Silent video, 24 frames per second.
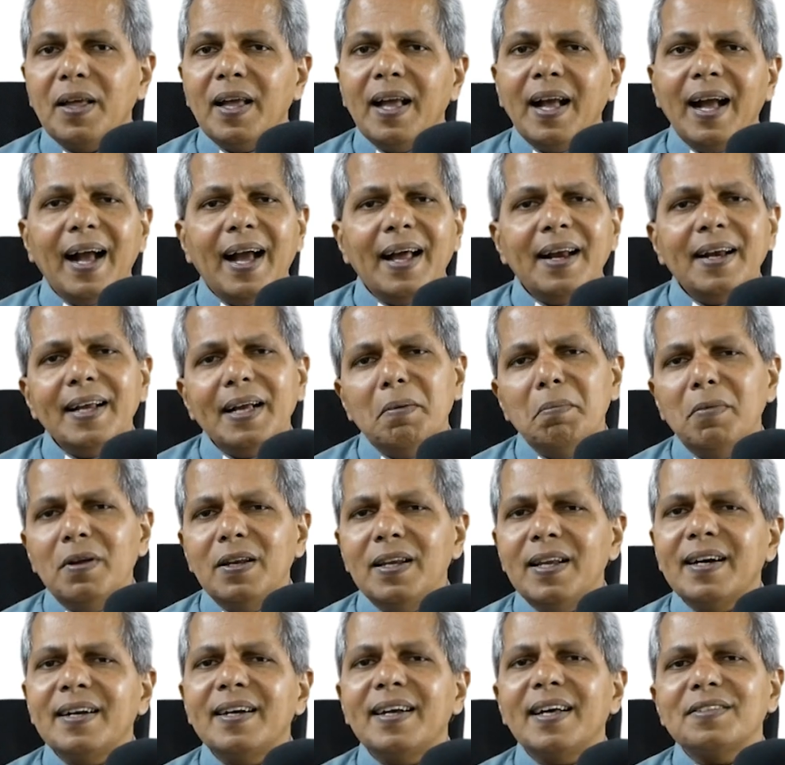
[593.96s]
And
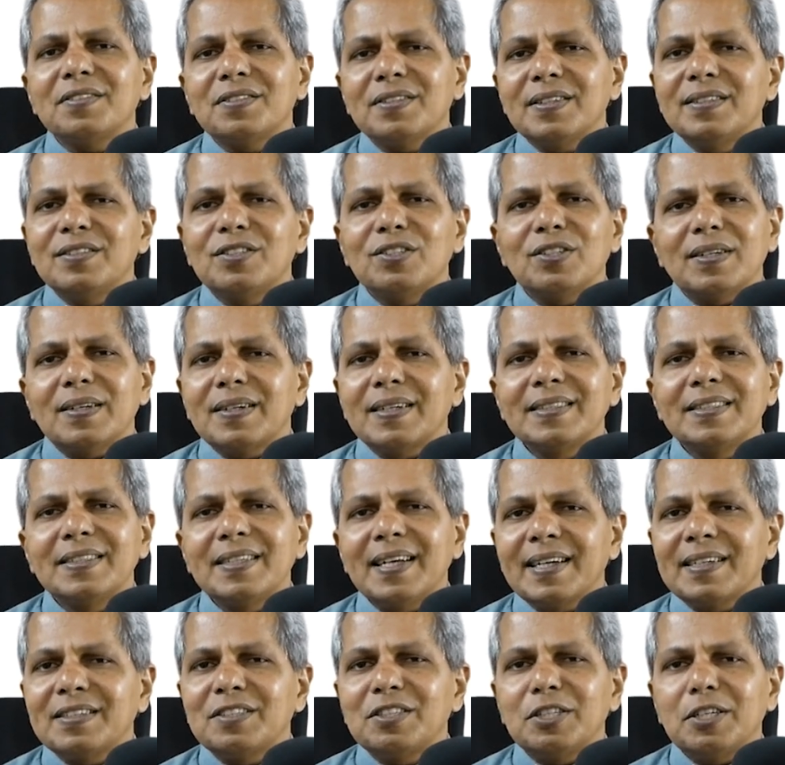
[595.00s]
Emilian doesn't
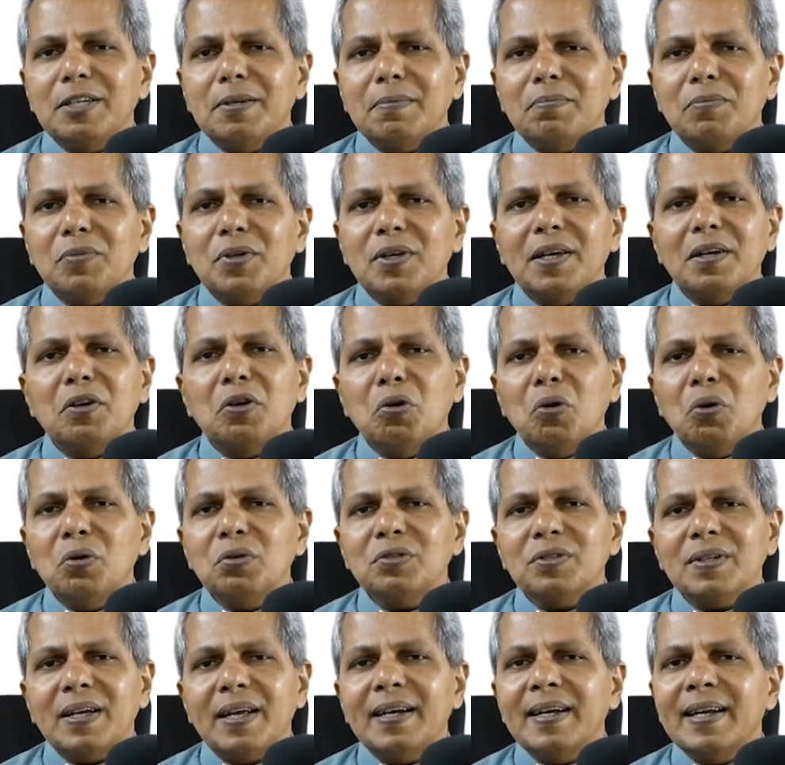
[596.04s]
reject him. He goes
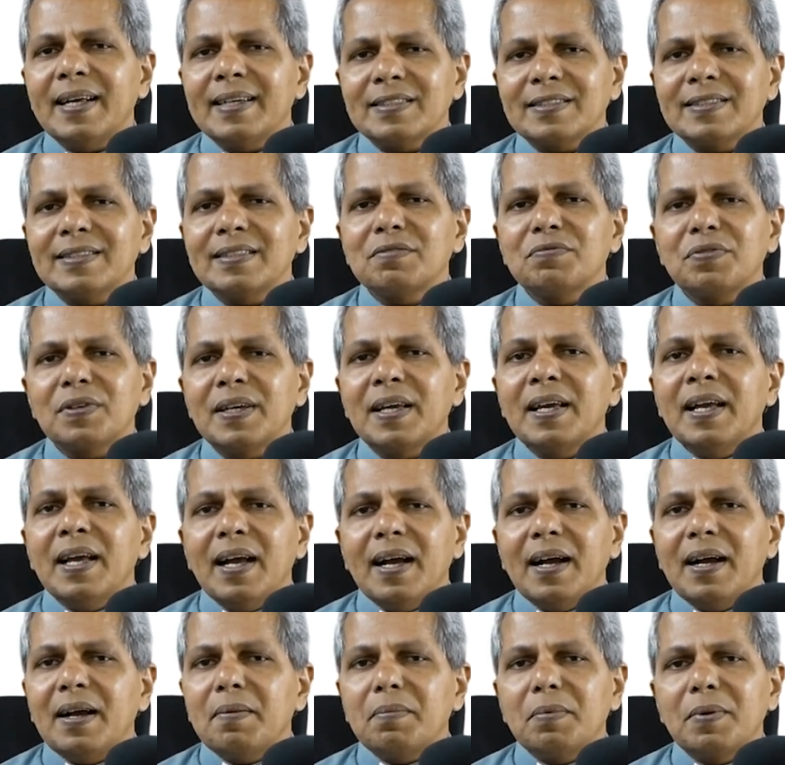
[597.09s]
and Astafi
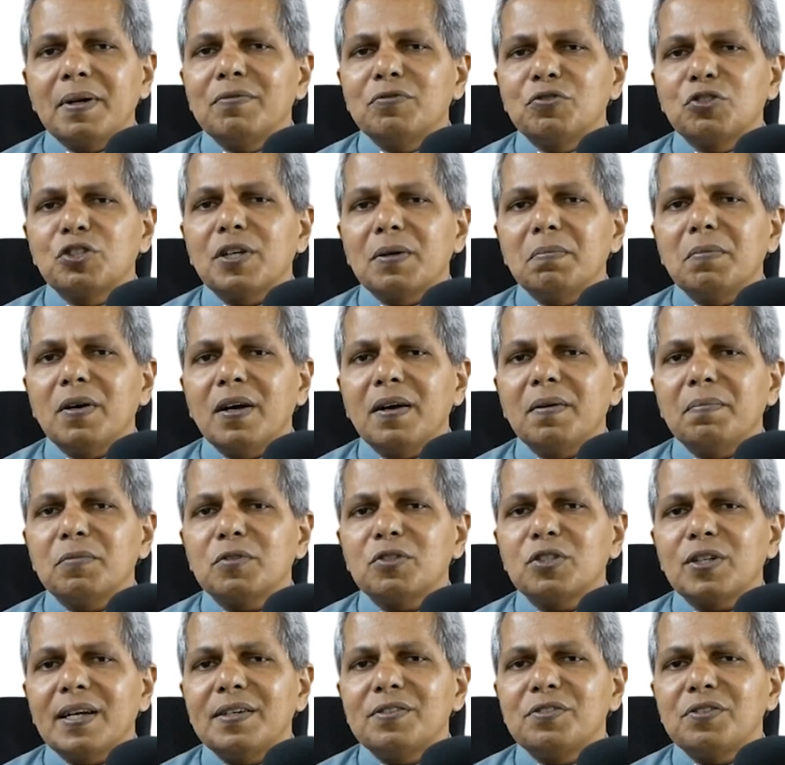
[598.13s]
gives him
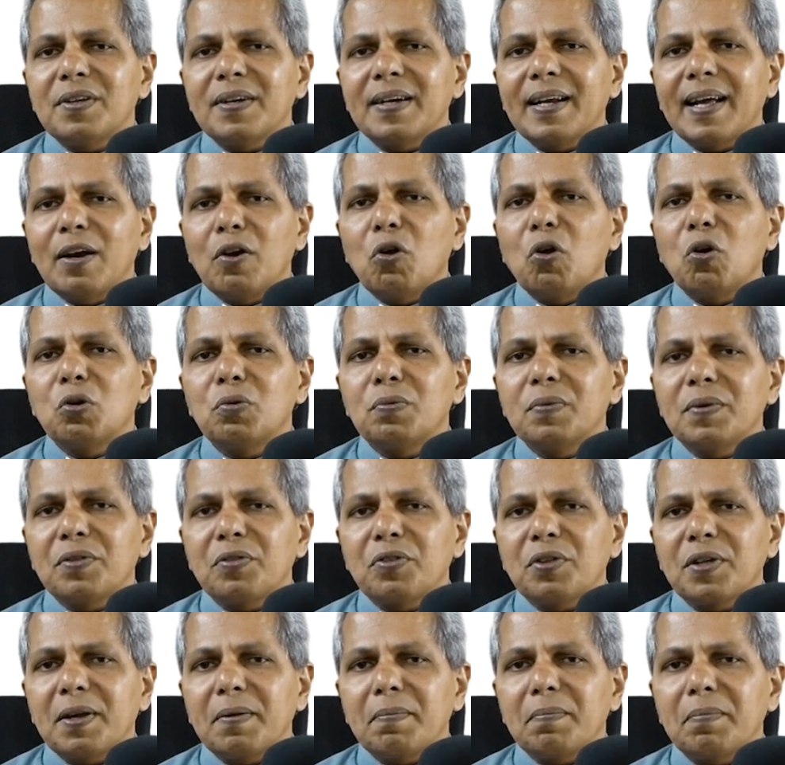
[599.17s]
shelter along with
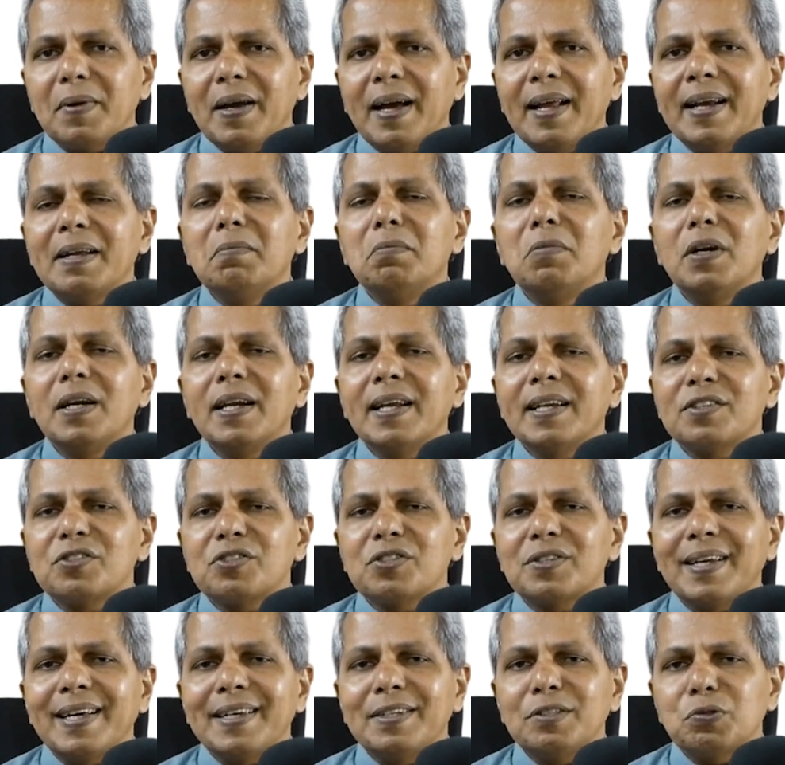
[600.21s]
him, and Emilian
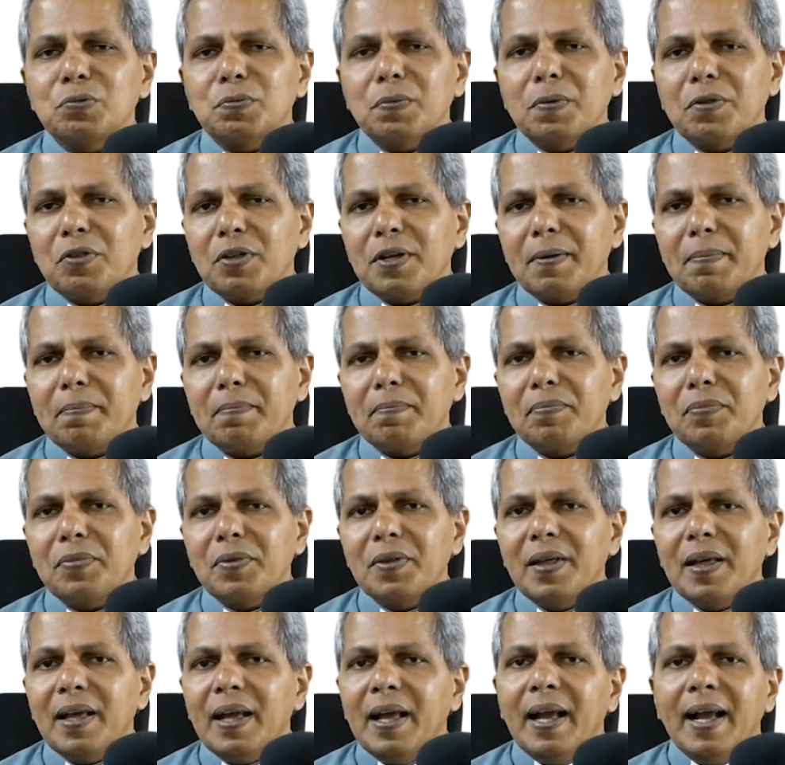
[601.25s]
stays with him.
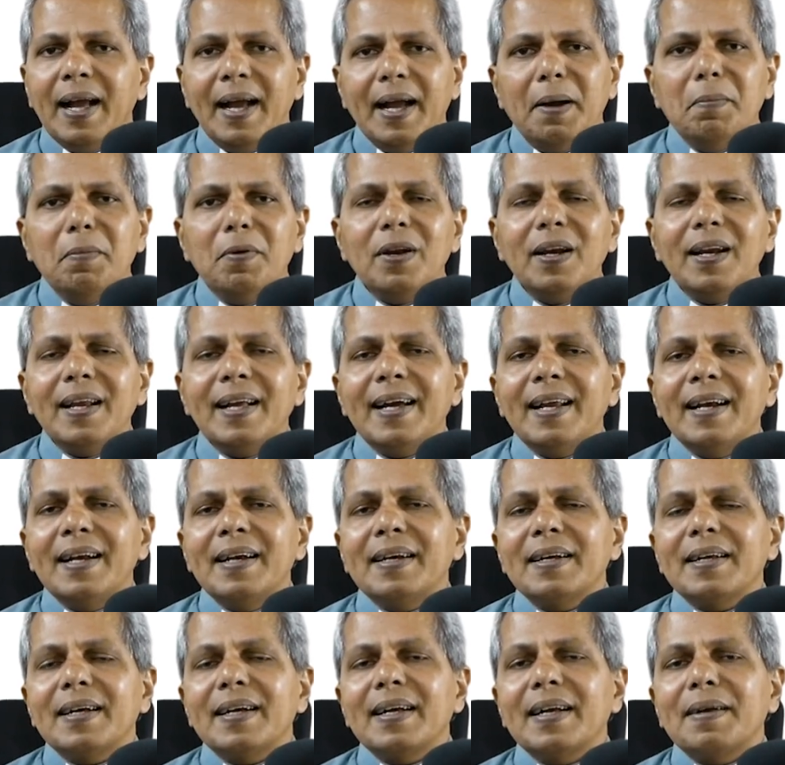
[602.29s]
Emilian,
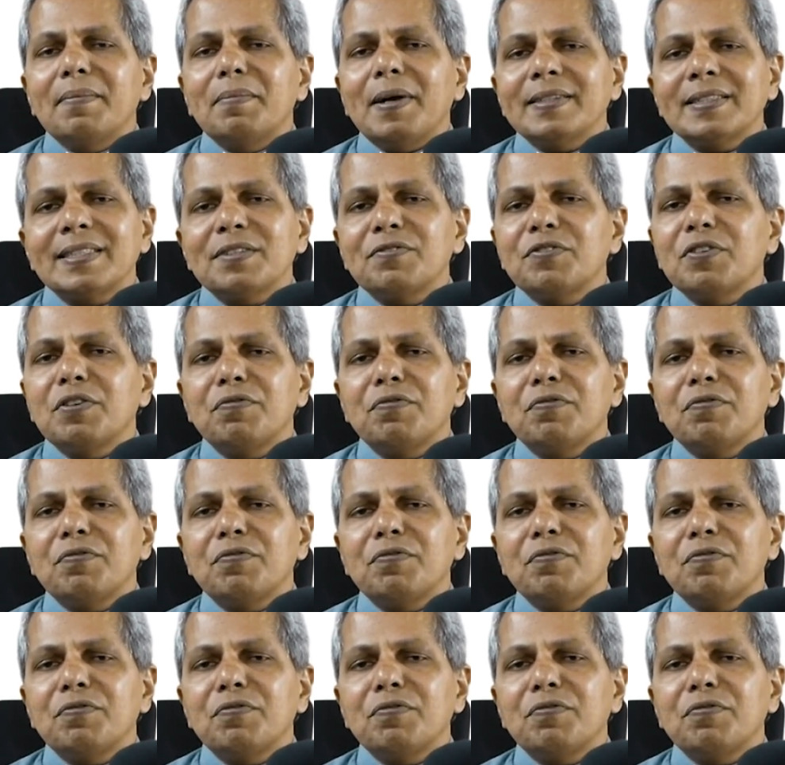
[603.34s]
Astafi